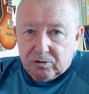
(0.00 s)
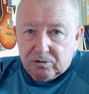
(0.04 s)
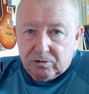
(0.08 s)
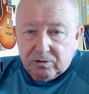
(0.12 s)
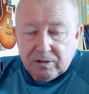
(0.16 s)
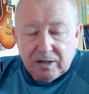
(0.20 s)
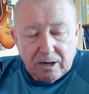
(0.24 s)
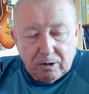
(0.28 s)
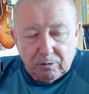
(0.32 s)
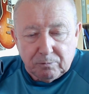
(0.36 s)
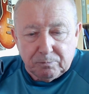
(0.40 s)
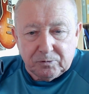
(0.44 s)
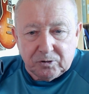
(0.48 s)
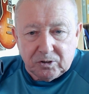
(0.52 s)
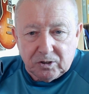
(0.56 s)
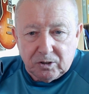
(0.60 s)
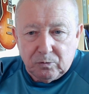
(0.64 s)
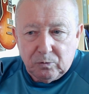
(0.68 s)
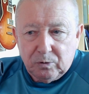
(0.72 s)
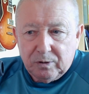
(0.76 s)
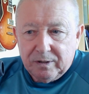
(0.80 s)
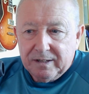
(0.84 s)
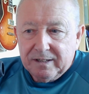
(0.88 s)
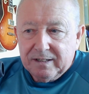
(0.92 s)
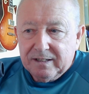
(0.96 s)
helped
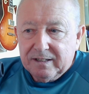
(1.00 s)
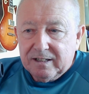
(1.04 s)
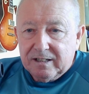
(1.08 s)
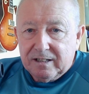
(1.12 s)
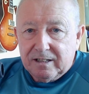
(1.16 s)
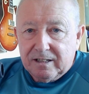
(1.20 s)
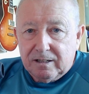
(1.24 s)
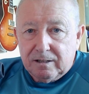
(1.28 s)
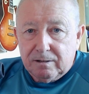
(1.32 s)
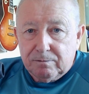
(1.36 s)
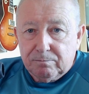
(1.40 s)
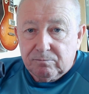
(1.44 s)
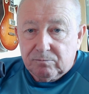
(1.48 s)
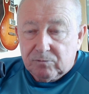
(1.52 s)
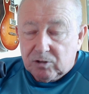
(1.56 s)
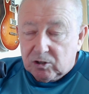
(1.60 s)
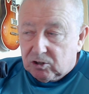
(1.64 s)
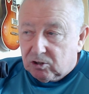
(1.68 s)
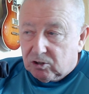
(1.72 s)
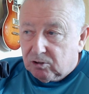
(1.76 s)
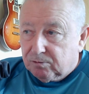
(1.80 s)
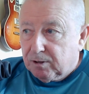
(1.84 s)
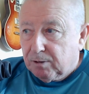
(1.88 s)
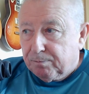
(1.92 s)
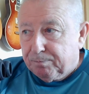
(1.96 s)
you.
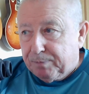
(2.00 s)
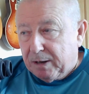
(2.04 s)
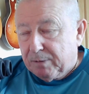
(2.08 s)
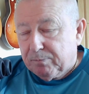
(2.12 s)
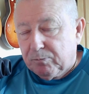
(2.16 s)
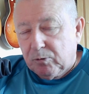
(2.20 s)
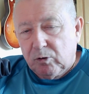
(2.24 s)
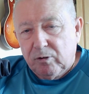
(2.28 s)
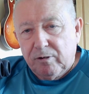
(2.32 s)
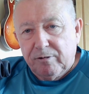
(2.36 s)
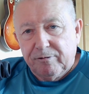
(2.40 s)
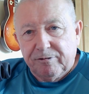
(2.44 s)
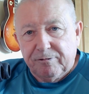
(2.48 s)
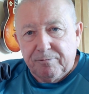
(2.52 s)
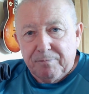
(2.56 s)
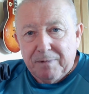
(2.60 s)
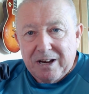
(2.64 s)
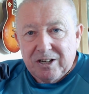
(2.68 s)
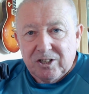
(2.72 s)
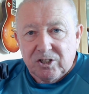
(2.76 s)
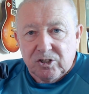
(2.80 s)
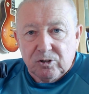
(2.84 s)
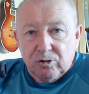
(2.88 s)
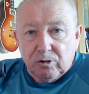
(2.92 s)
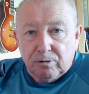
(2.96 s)
There's a bit more
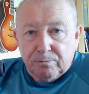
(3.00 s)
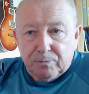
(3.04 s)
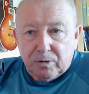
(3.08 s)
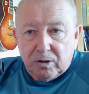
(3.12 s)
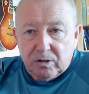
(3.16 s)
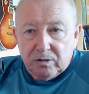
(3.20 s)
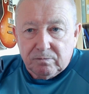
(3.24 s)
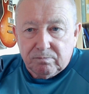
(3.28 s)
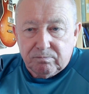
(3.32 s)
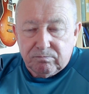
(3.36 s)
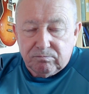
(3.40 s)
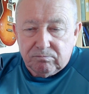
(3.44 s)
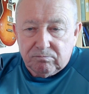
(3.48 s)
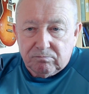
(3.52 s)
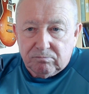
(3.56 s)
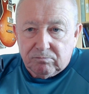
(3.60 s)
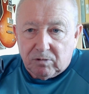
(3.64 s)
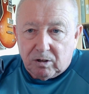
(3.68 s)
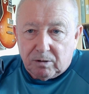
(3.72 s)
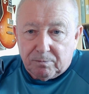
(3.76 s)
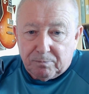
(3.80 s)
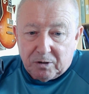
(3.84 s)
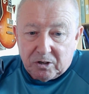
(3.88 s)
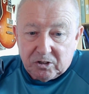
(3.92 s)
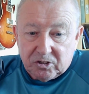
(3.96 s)
information on
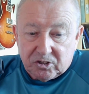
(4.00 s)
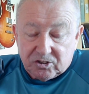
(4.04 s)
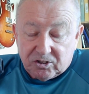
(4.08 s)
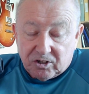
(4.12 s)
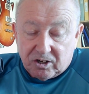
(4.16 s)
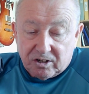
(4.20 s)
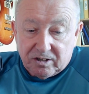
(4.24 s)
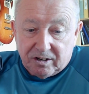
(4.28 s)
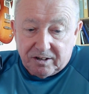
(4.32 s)
my site.